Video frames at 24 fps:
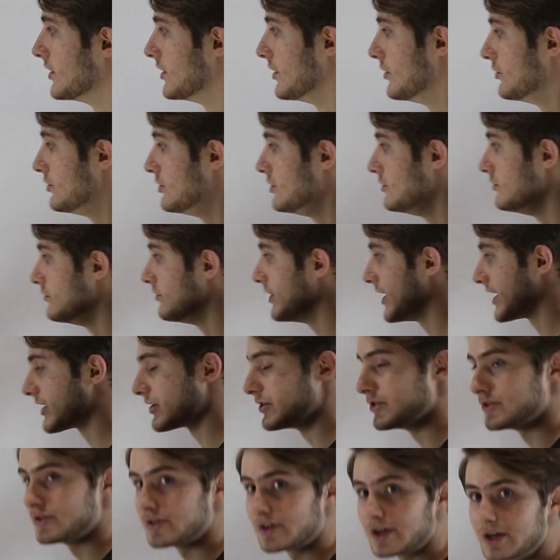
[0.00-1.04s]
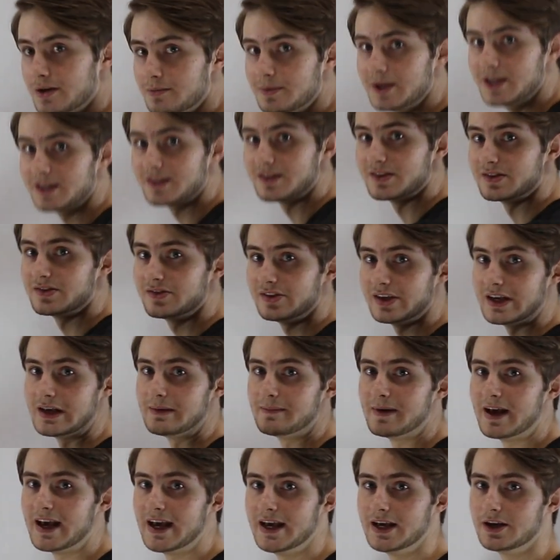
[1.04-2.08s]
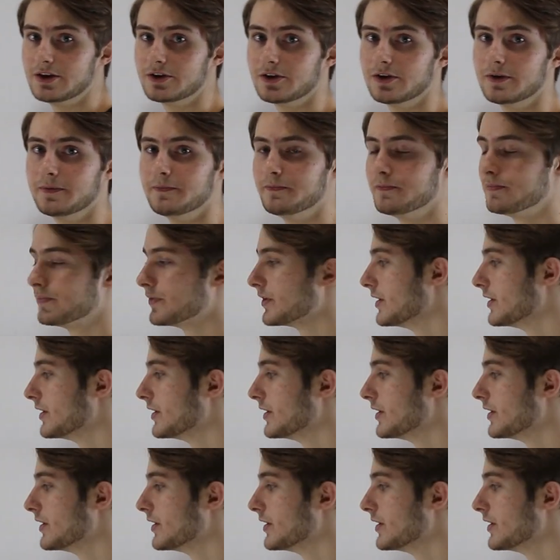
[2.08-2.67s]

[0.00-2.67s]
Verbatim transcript: Those two vectors are going to be at the same angle.